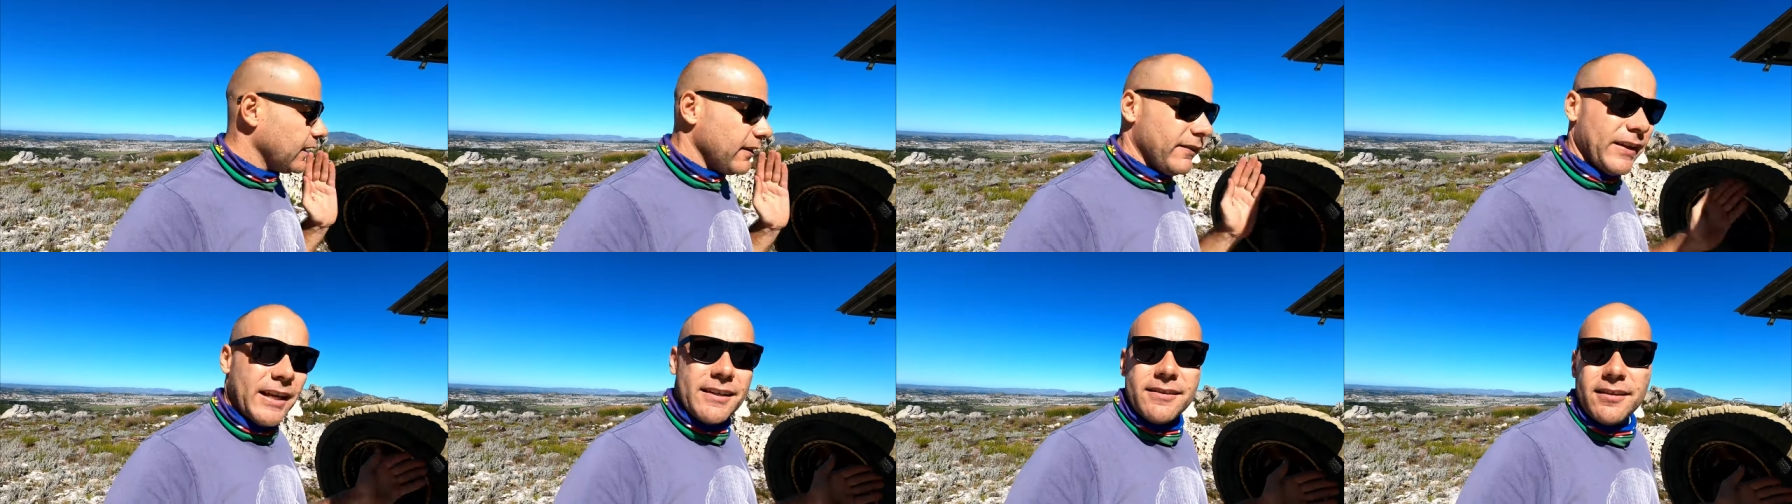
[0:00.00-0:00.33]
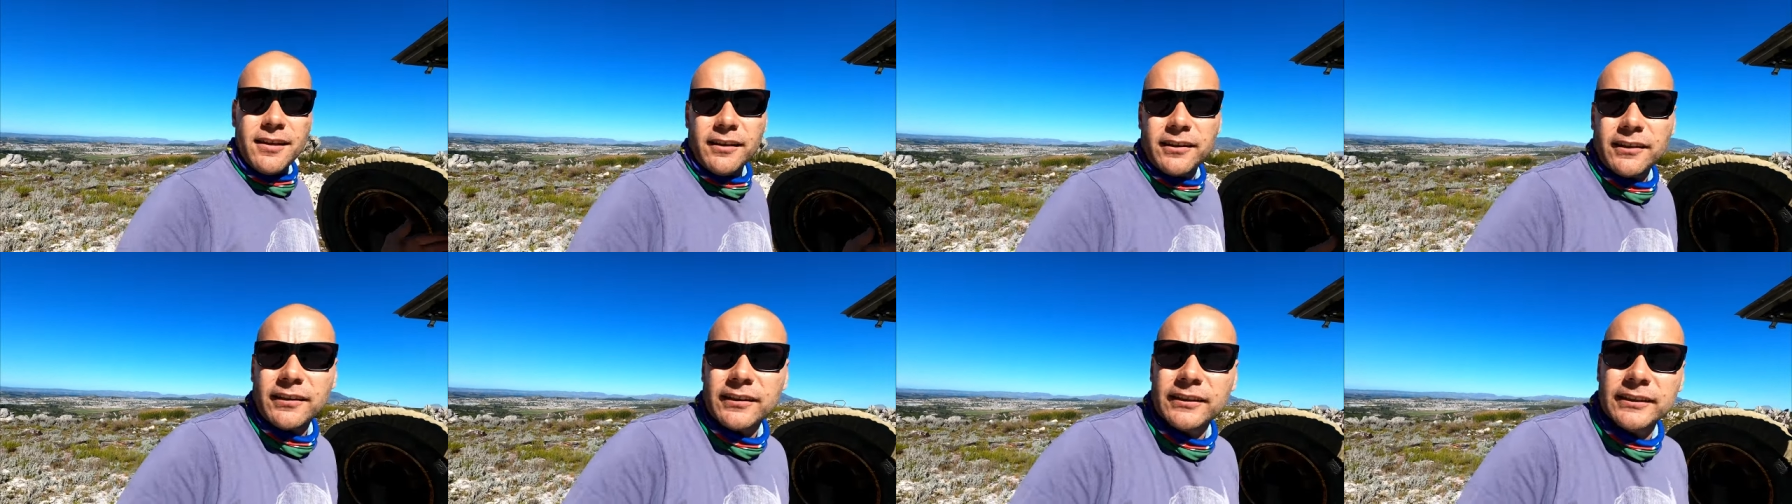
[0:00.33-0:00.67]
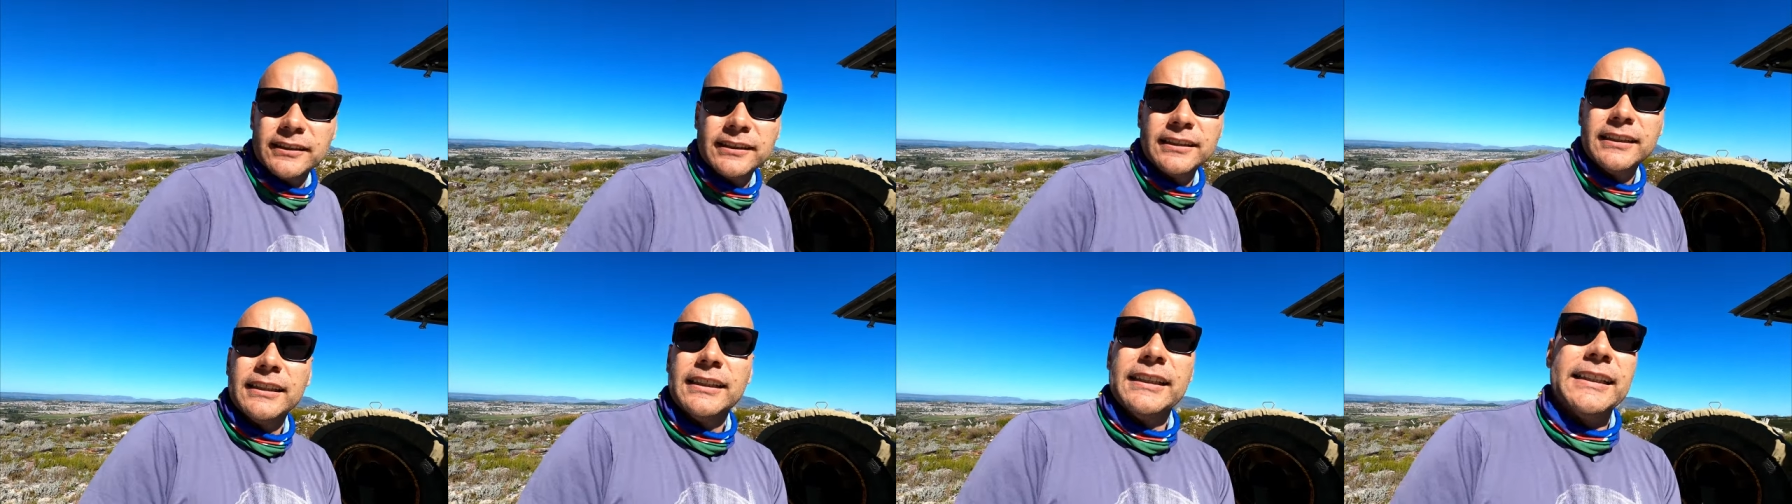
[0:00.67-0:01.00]
And that's it.
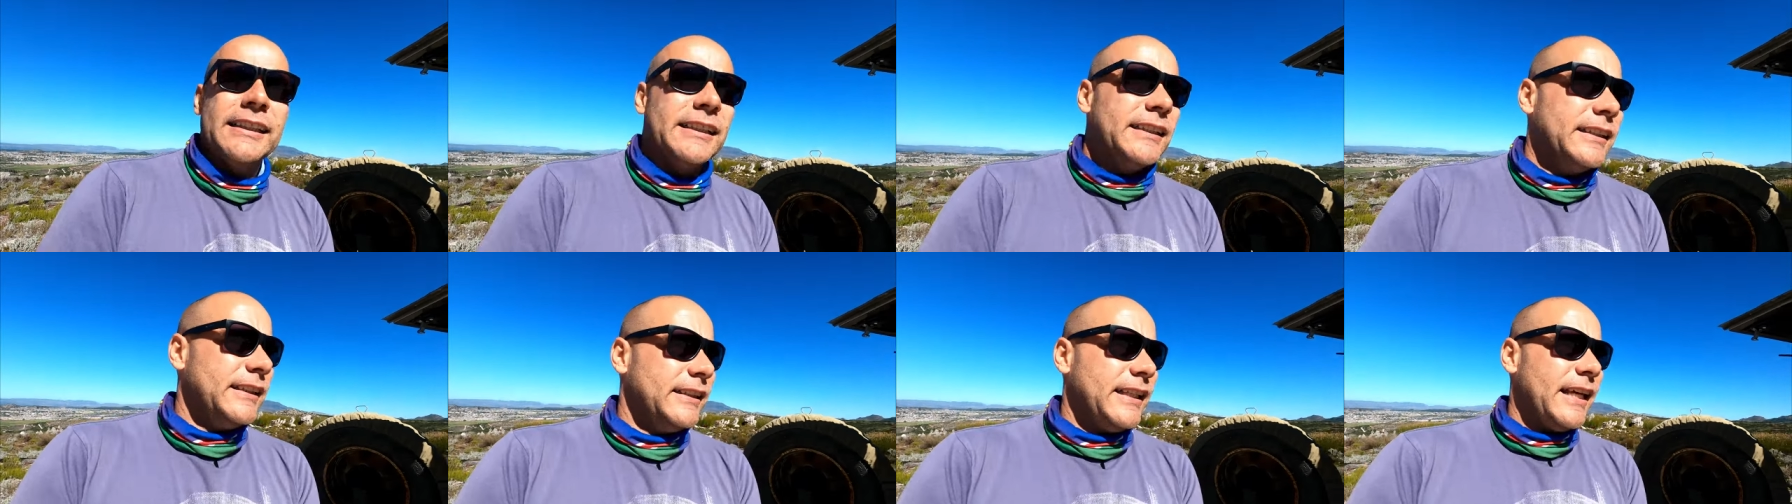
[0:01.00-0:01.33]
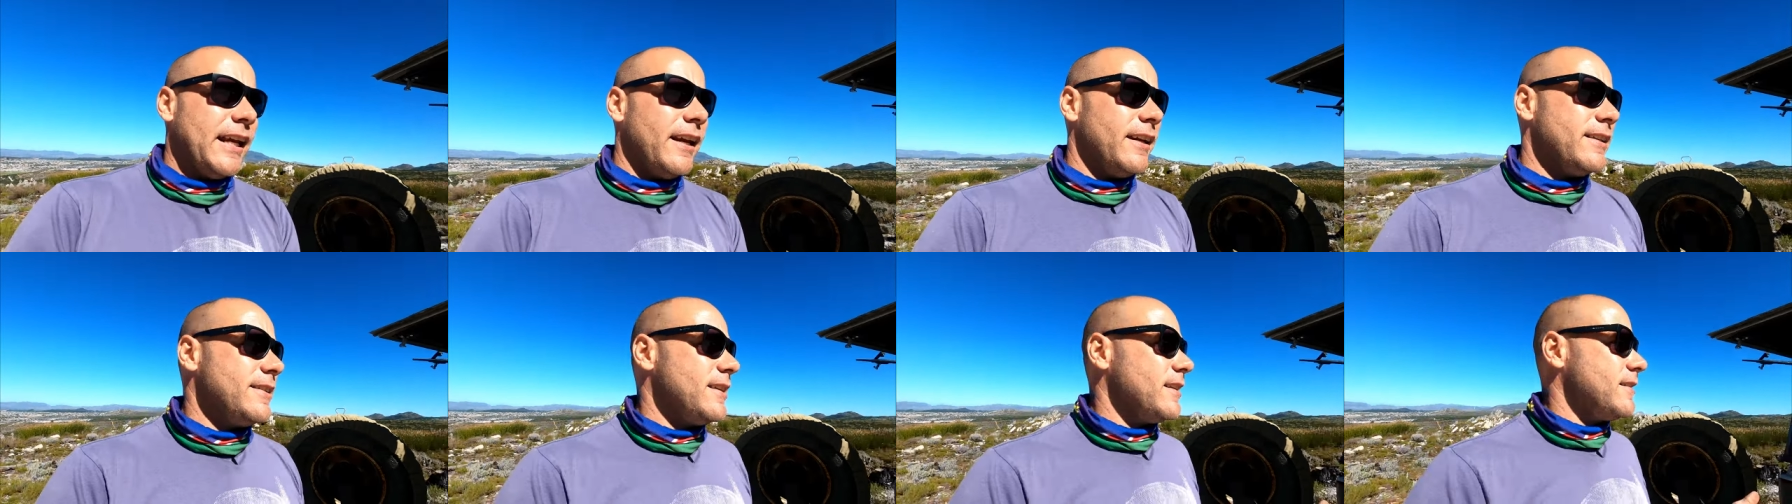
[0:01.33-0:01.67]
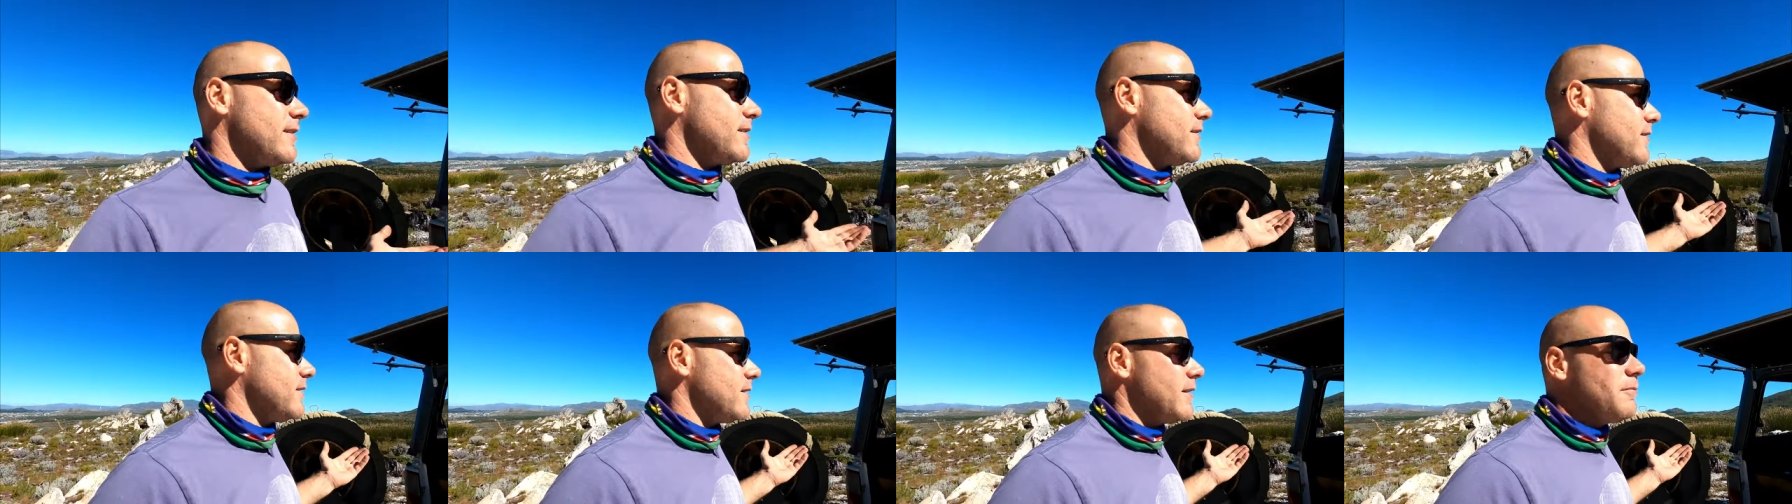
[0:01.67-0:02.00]
That is as
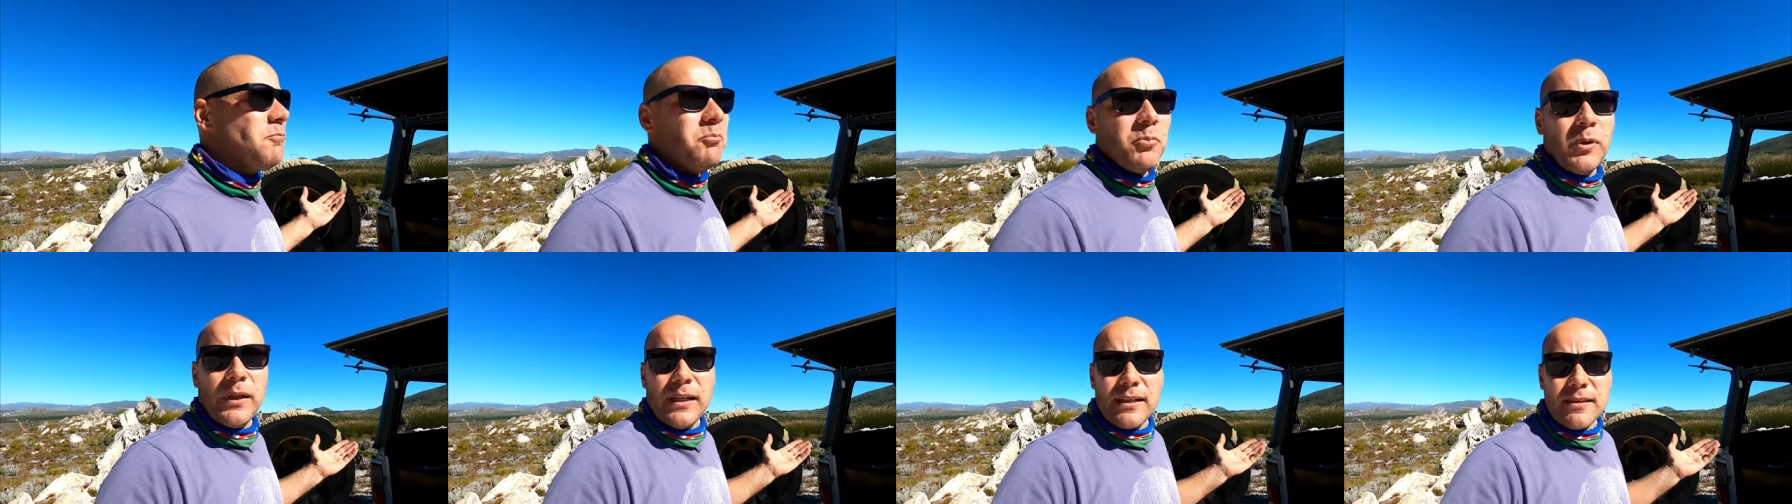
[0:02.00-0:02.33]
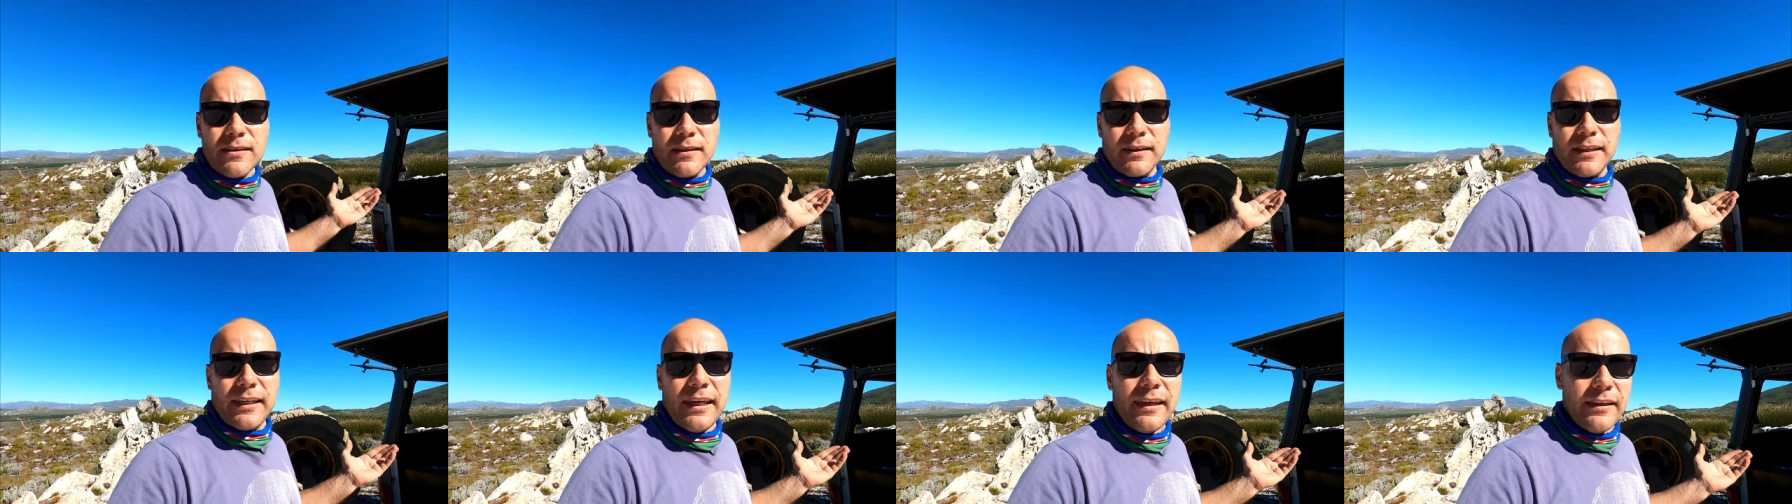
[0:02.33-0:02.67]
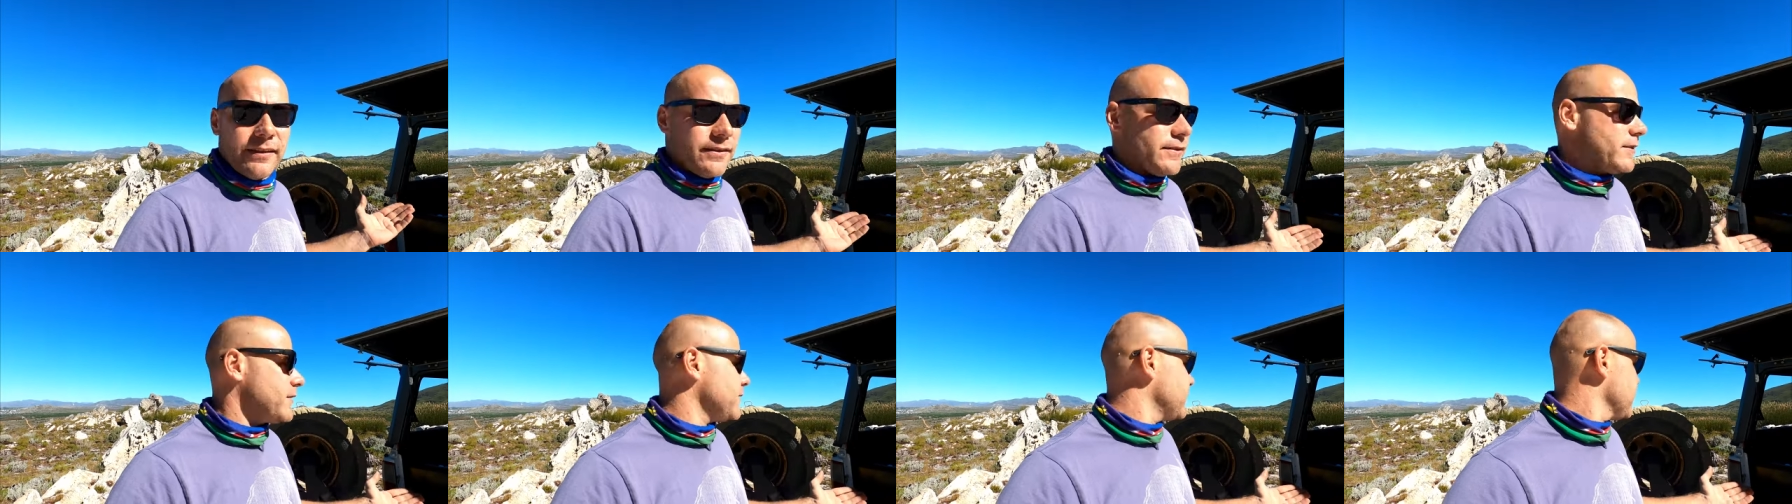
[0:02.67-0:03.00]
simple as it
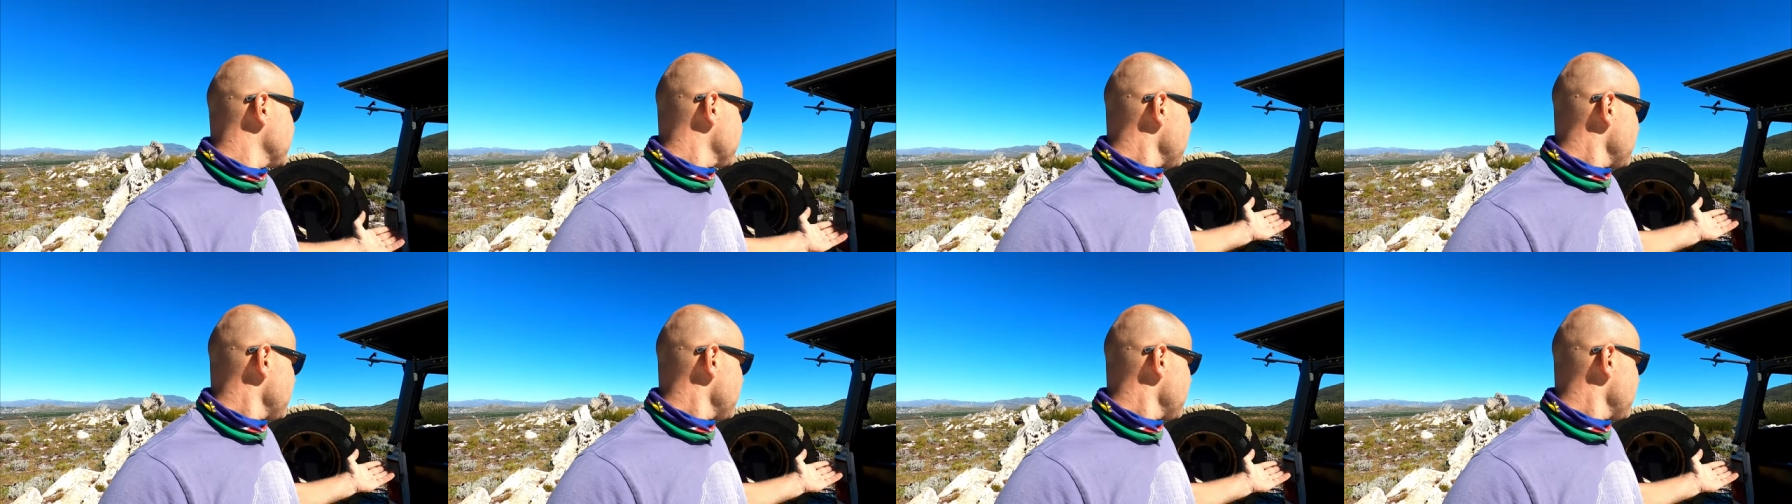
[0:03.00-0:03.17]
gets.